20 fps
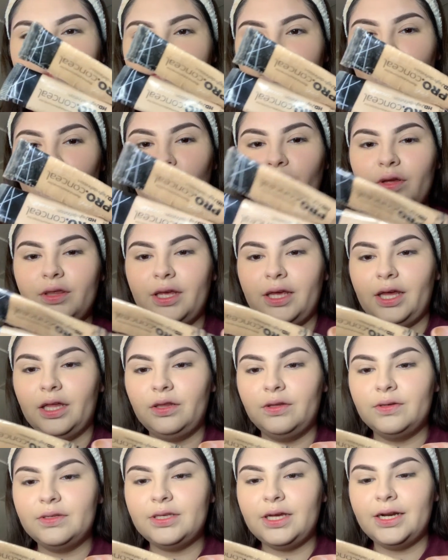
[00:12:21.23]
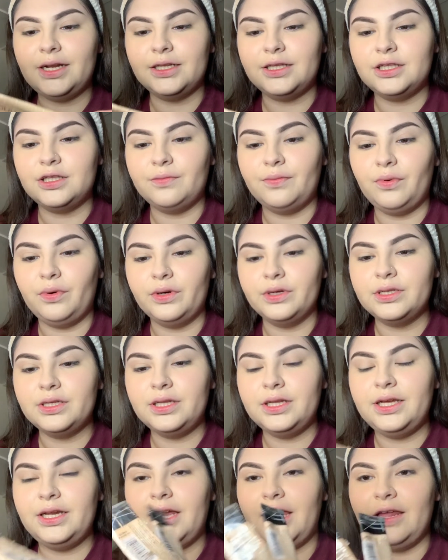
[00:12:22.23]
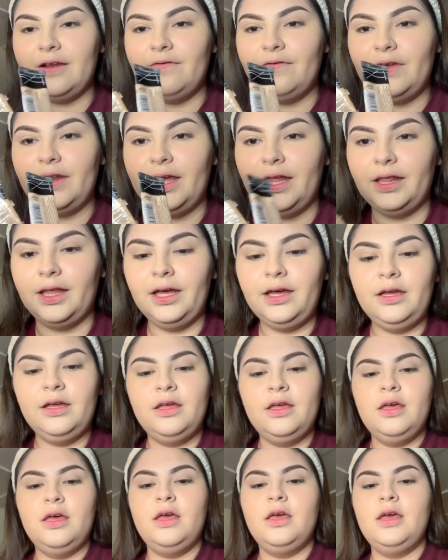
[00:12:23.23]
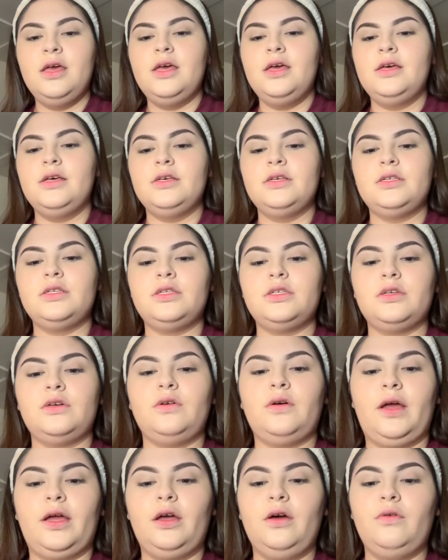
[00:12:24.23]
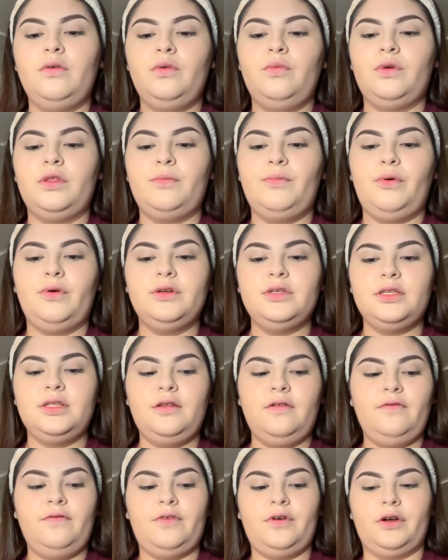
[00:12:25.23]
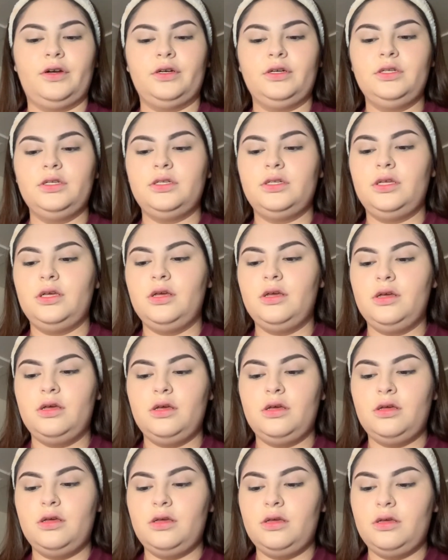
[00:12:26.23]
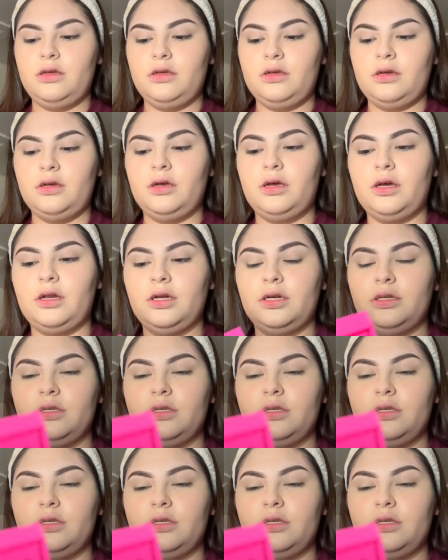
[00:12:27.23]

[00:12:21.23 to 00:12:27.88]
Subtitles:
bit more on the yellow side. It's the Porcelain and Vanilla. So I go in with Porcelain first. Kind of